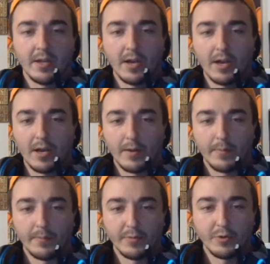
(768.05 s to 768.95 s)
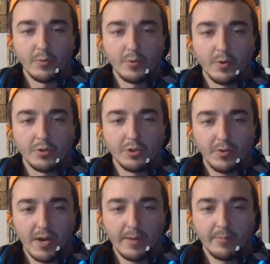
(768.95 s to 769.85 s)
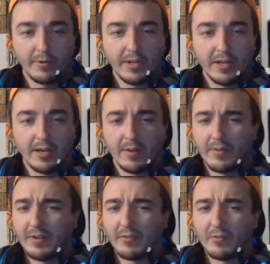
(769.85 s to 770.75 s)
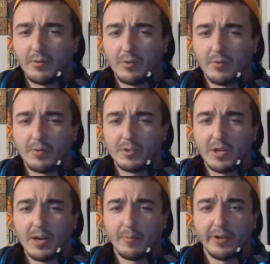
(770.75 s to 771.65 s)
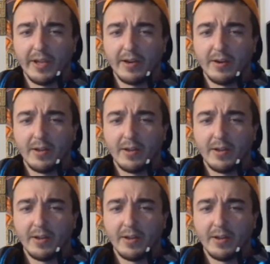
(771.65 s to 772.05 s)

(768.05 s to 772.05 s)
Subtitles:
2-0'd Tri Brigade. I think it was 2-0 to Tri Brigade.